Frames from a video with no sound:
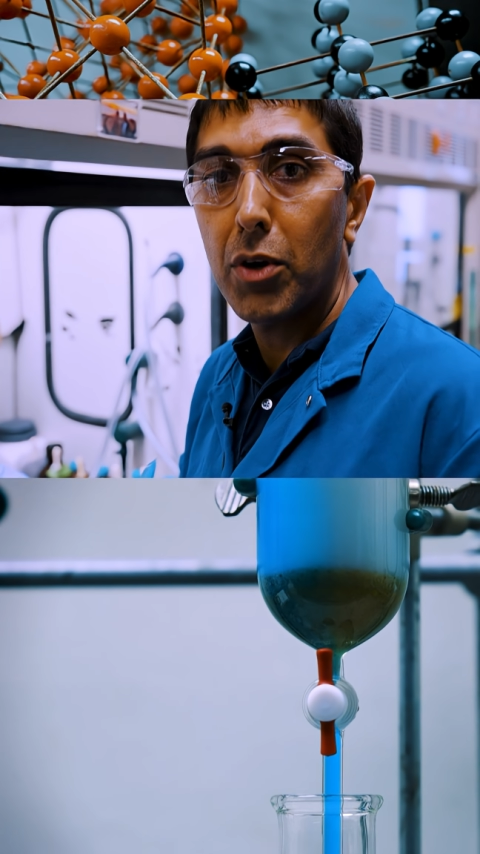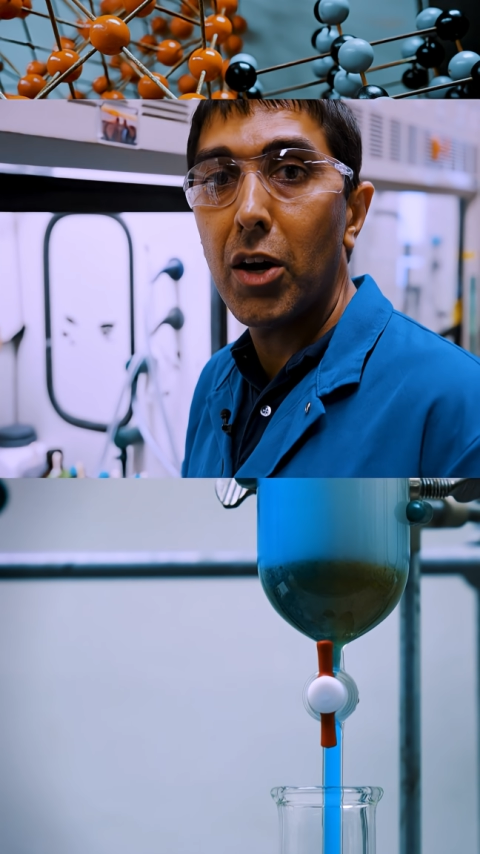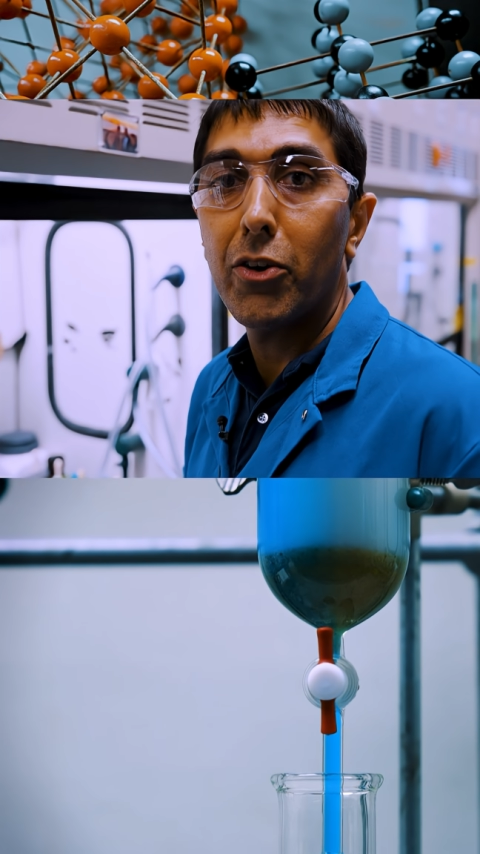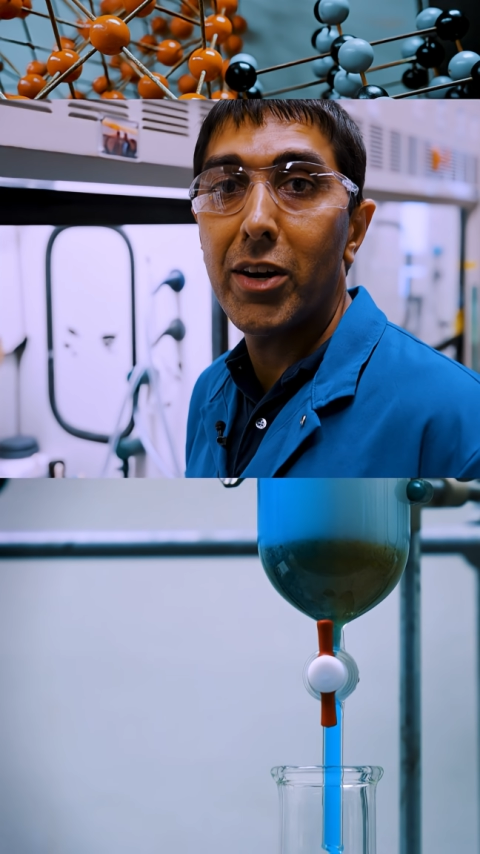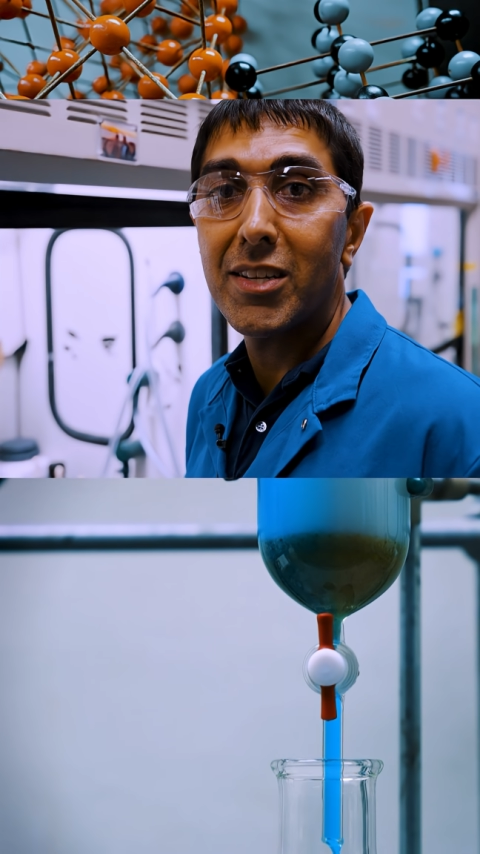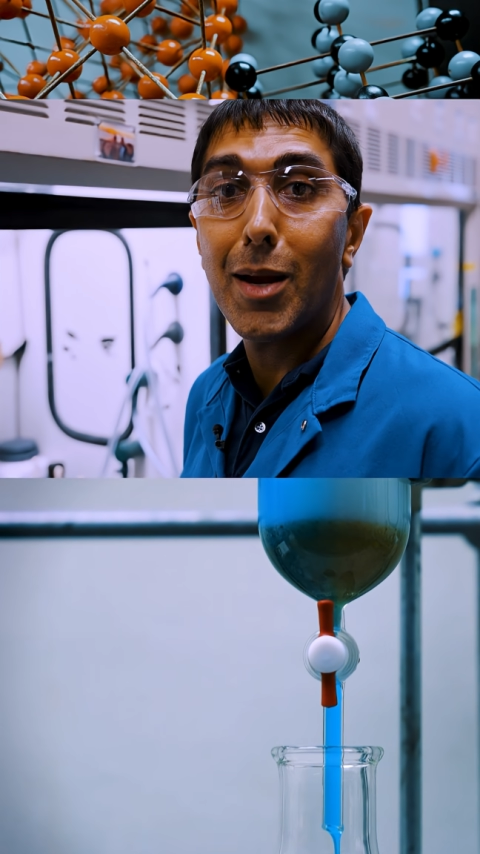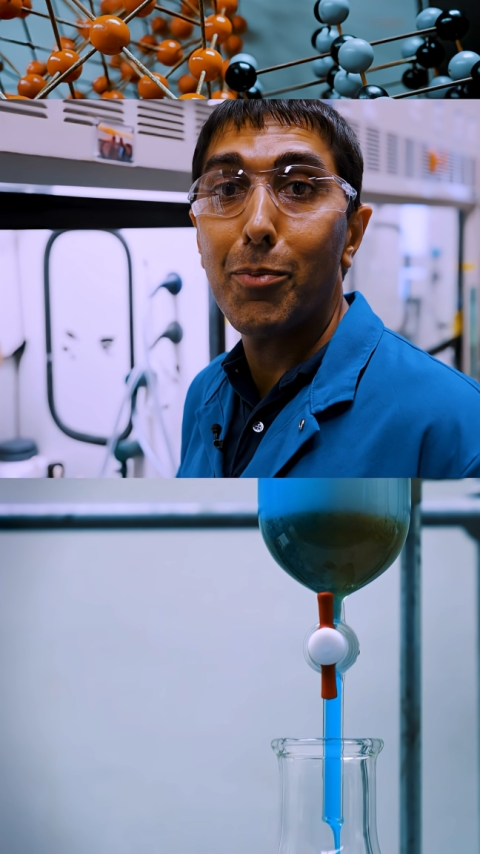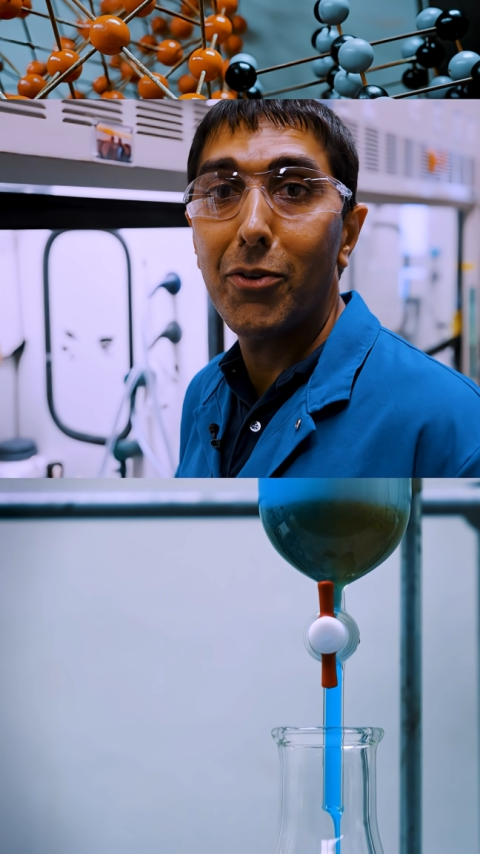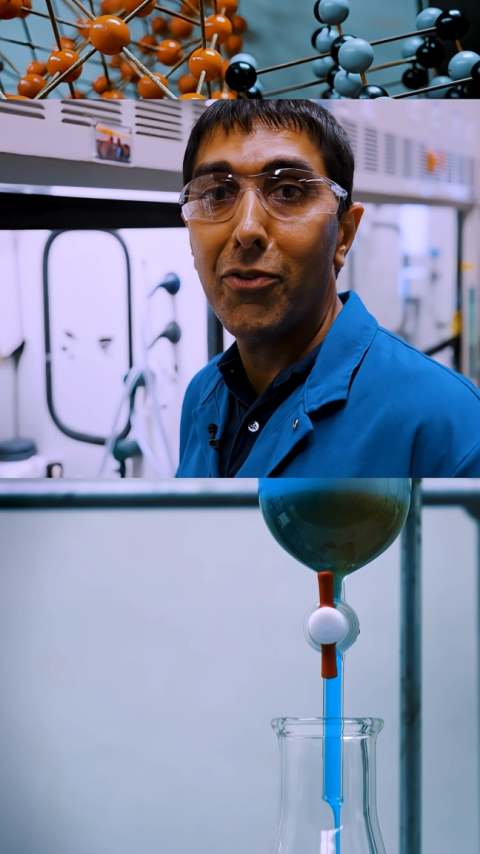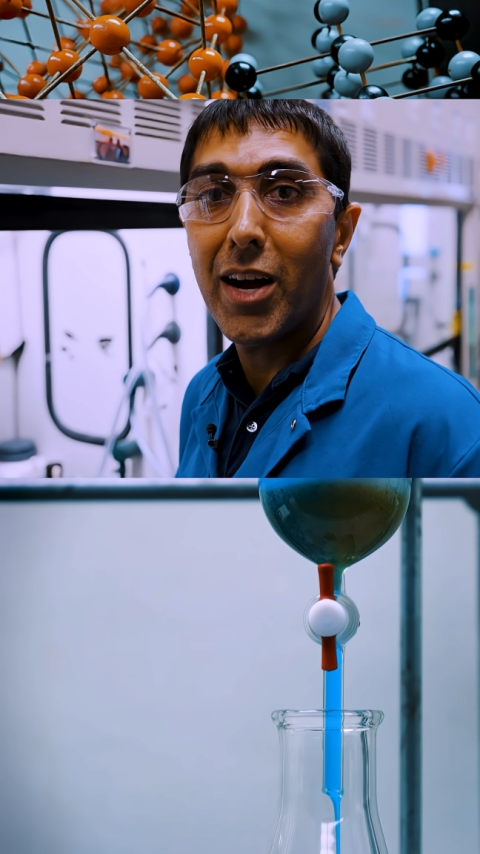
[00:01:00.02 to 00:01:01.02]
color in a
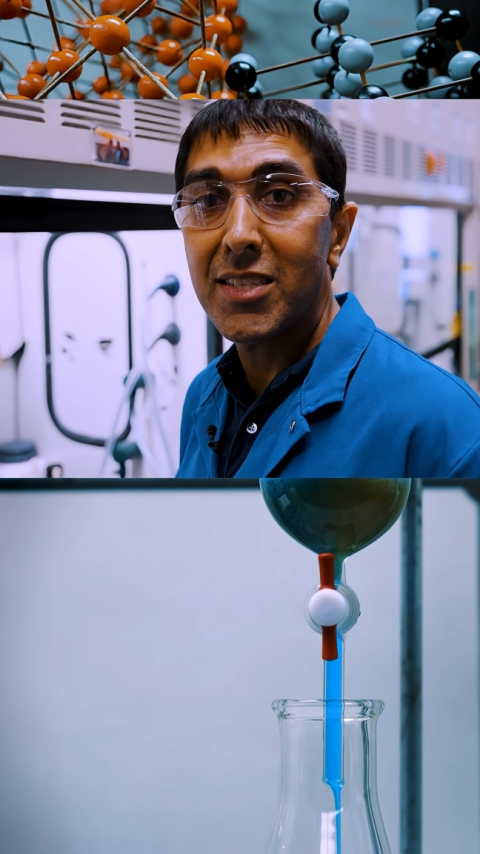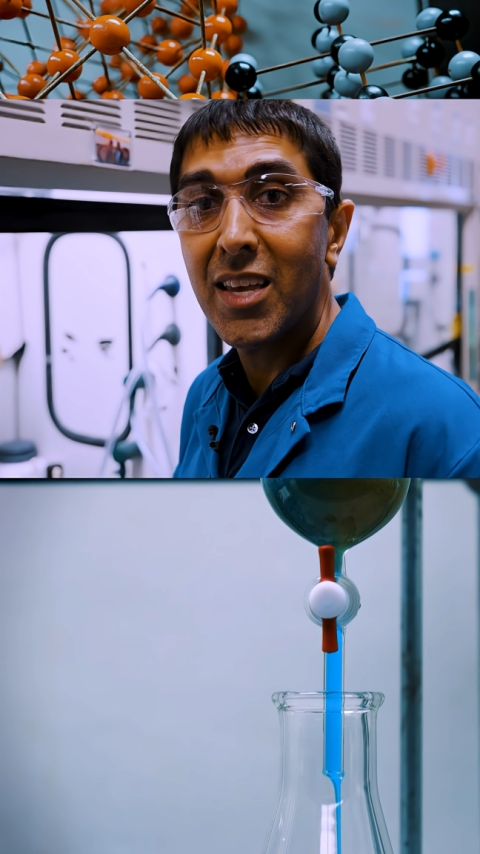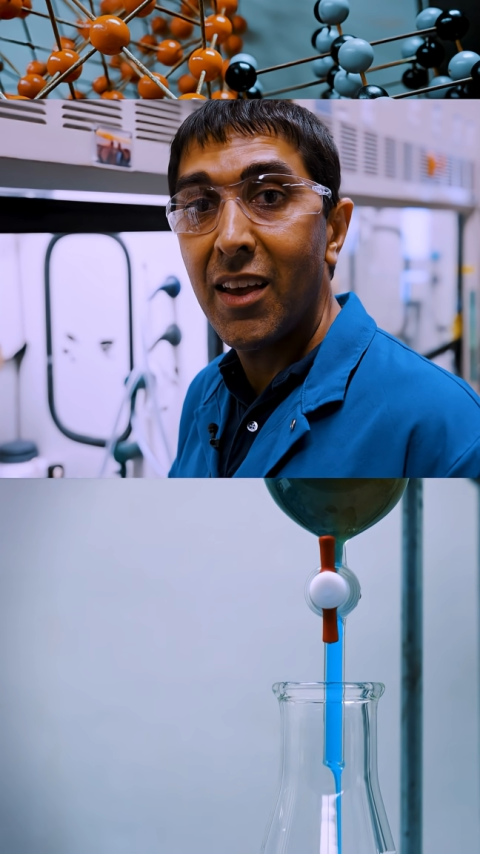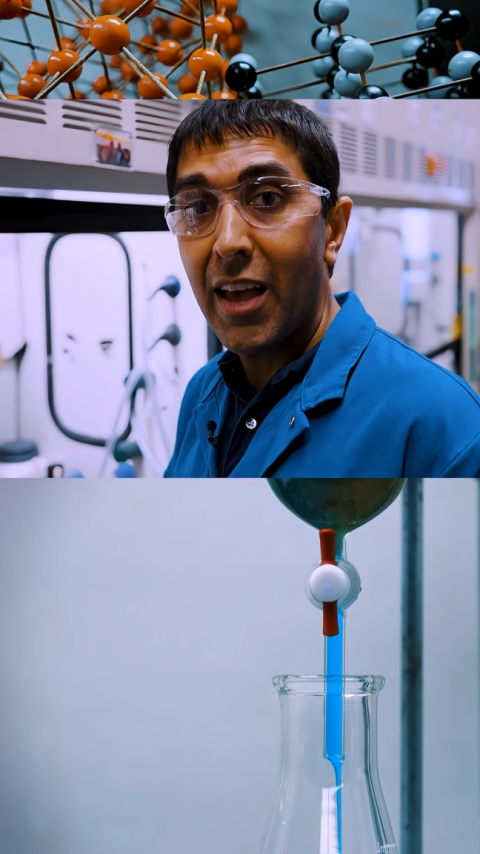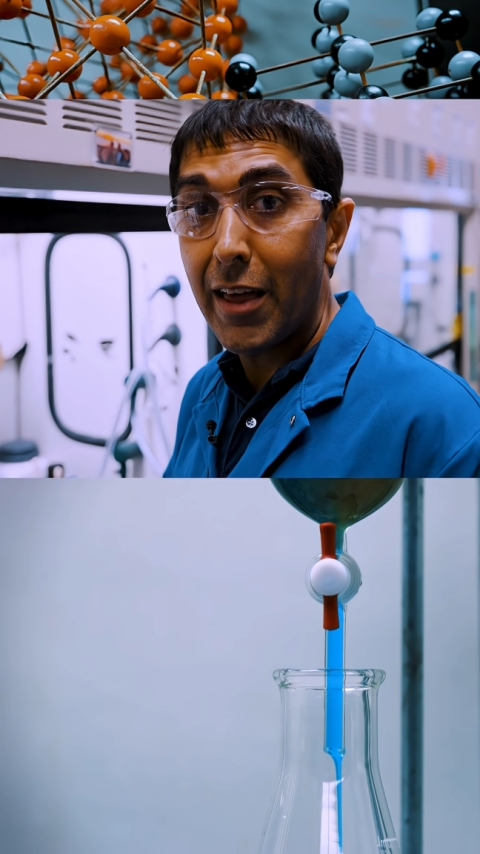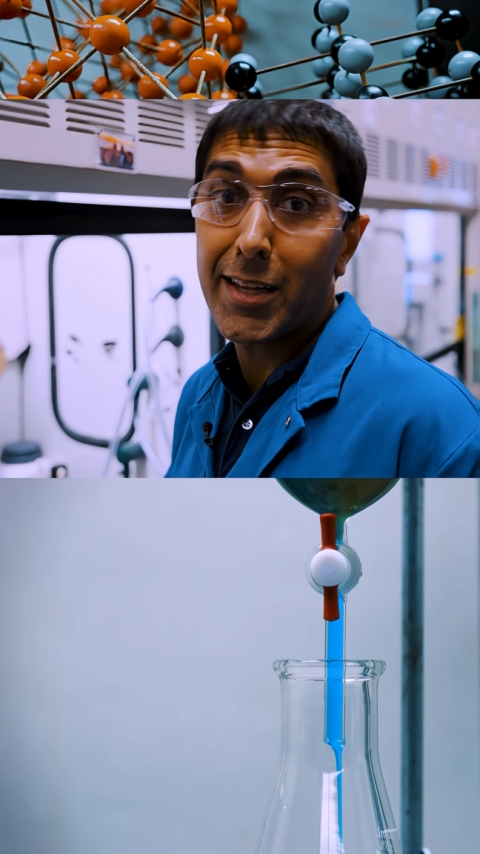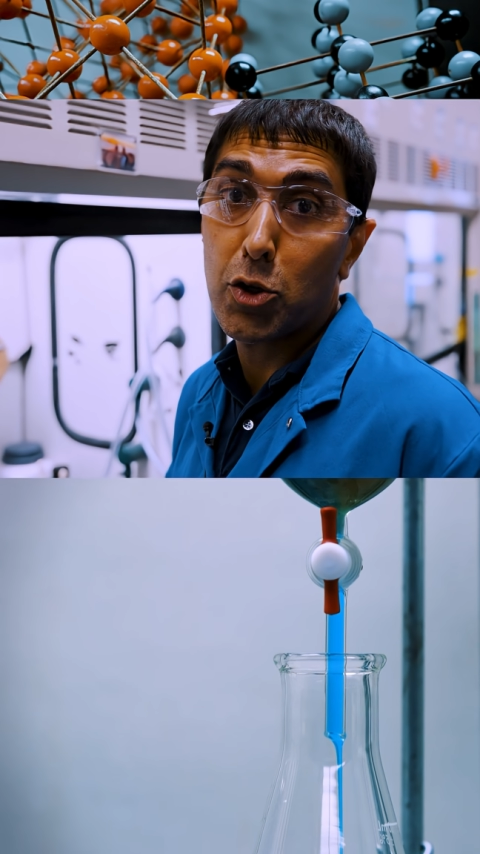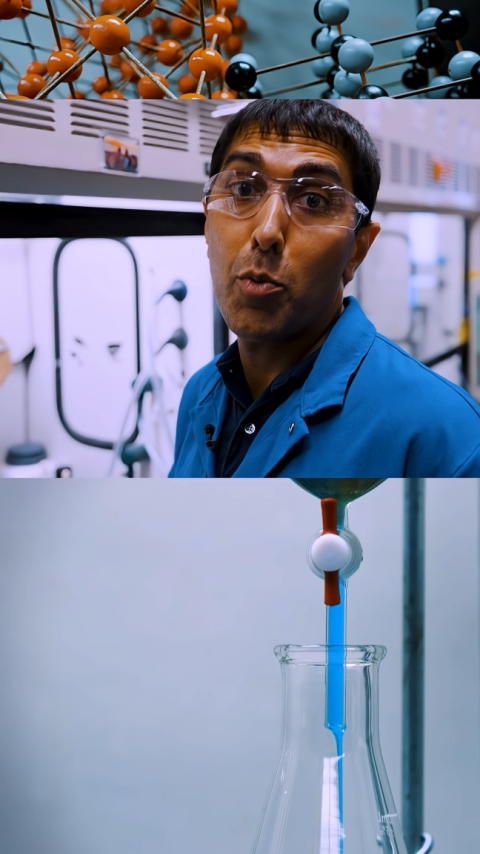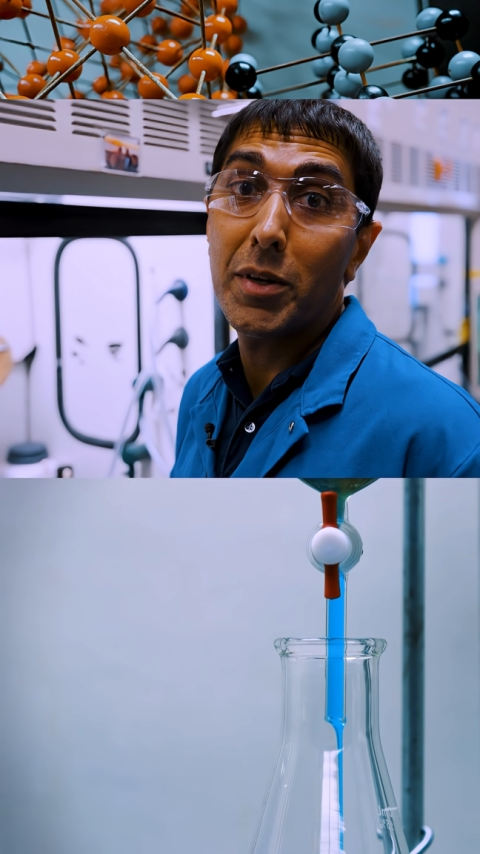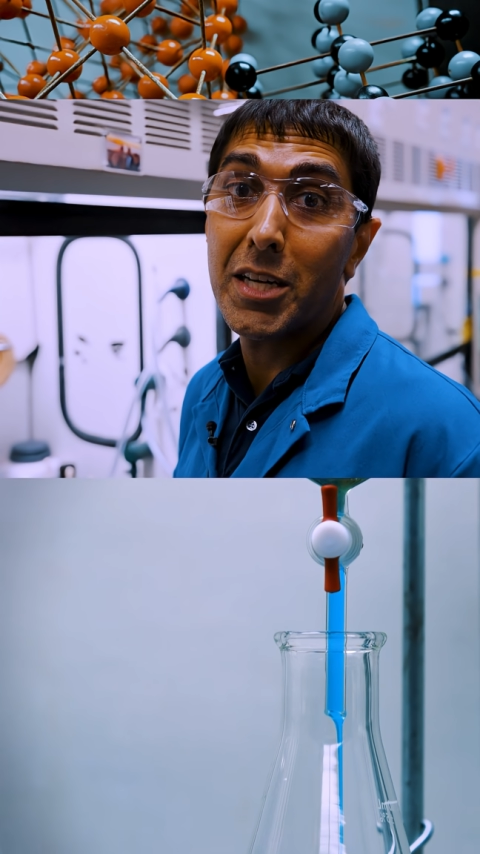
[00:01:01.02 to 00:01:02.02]
separate flask, and
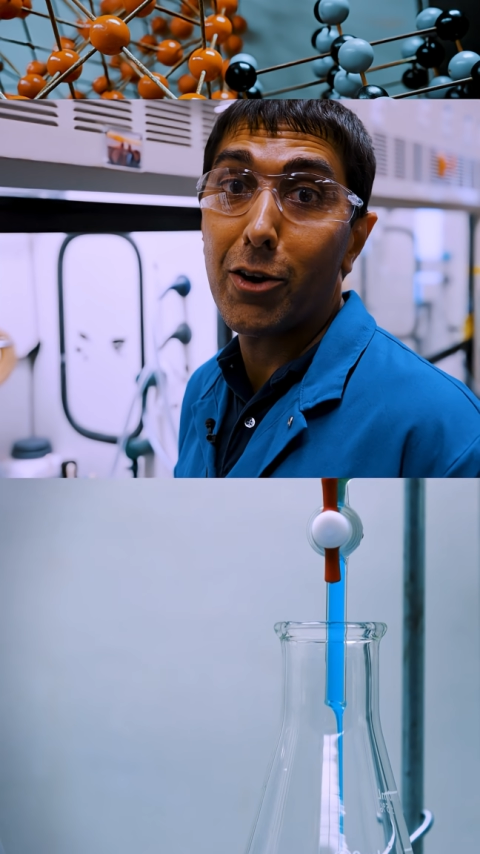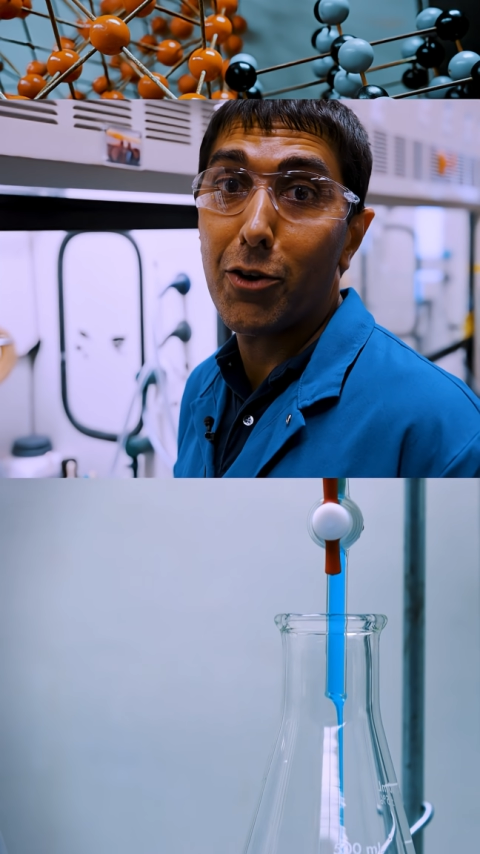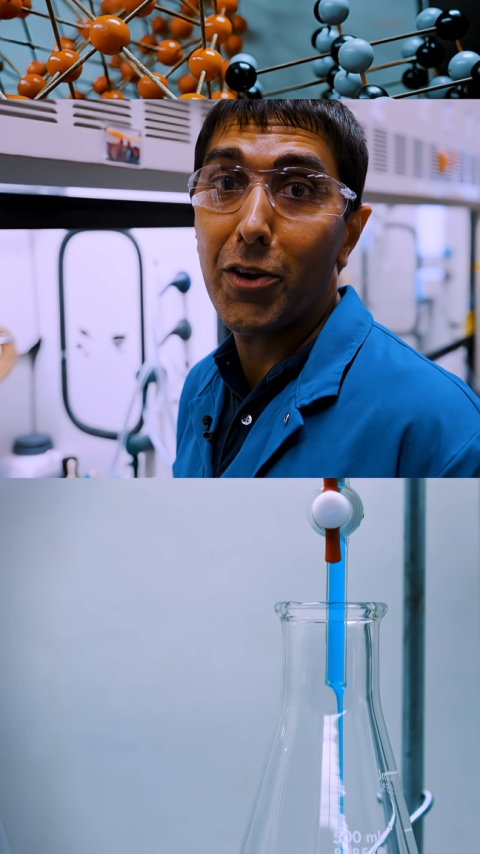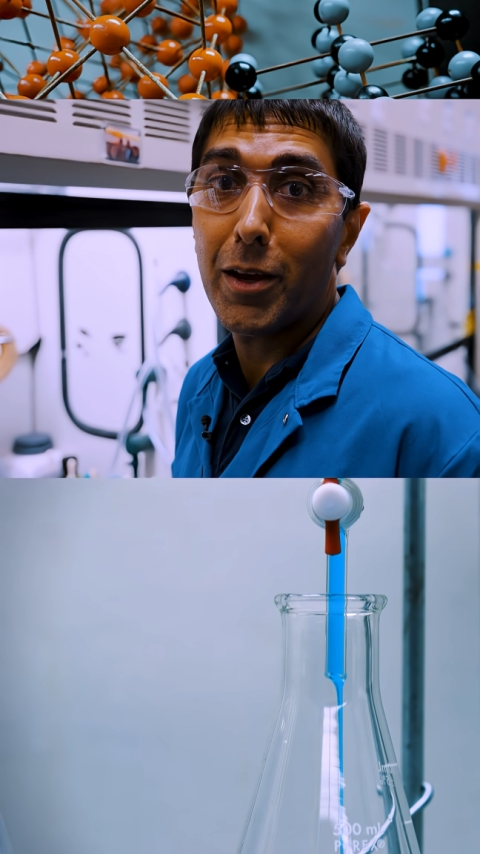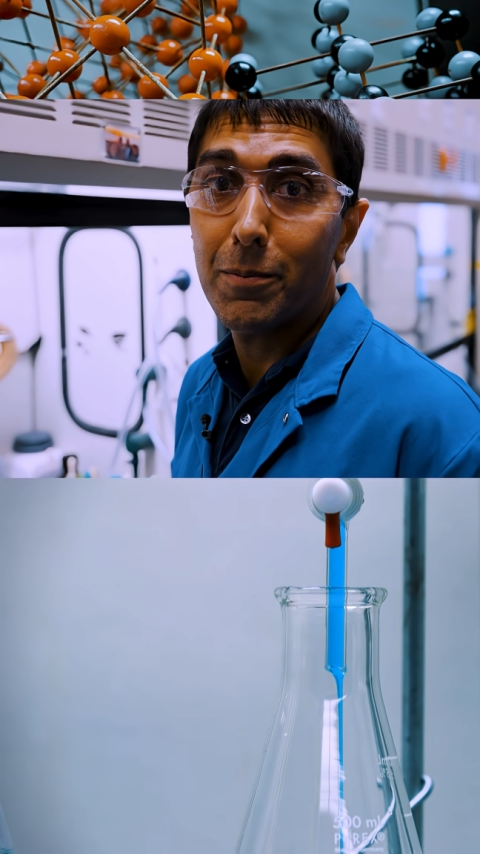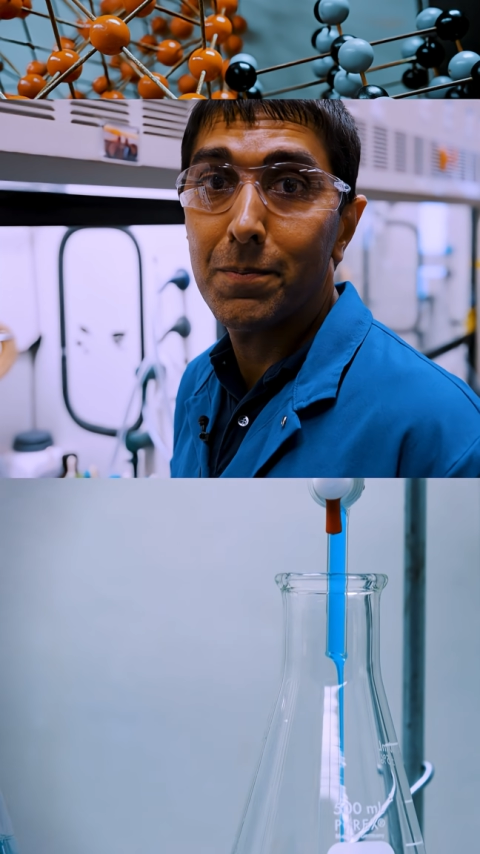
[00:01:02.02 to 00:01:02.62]
that's chromatography.